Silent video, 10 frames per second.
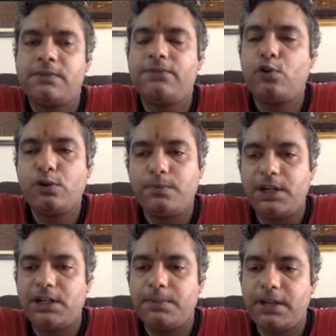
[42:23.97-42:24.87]
4
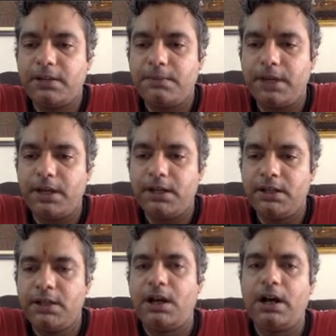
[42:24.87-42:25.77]
multiplied by
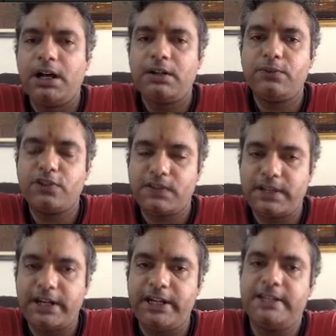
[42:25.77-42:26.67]
r, which is the
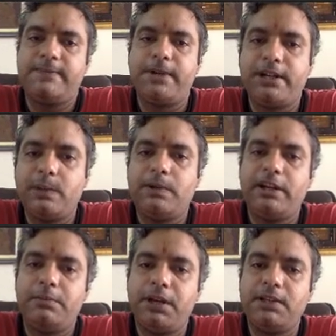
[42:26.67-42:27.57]
radius,
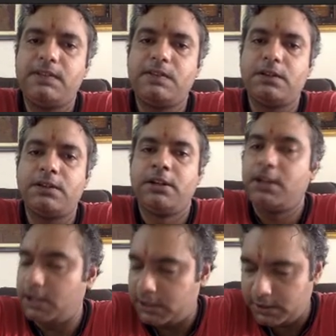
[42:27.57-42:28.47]
multiplied by
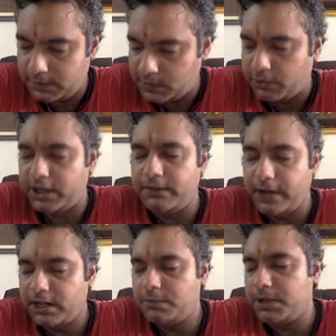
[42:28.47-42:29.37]

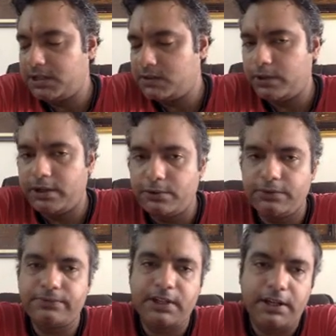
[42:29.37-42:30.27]
divided by square root of
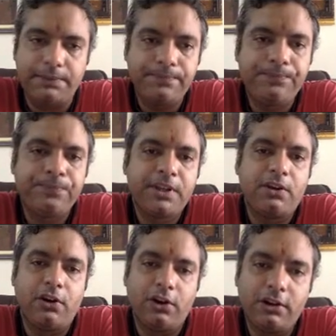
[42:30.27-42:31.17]
3,
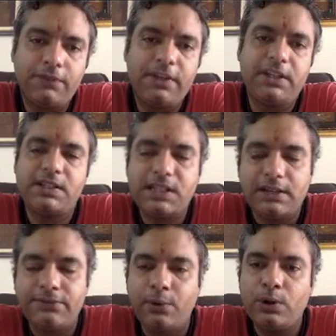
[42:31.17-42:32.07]
or we can say
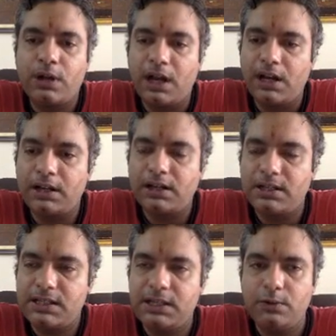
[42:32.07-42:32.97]
4r
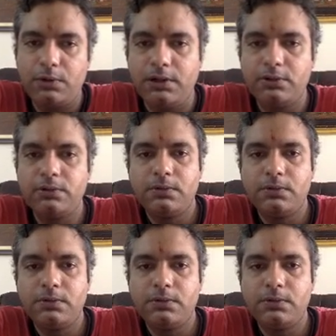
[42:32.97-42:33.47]
is equal to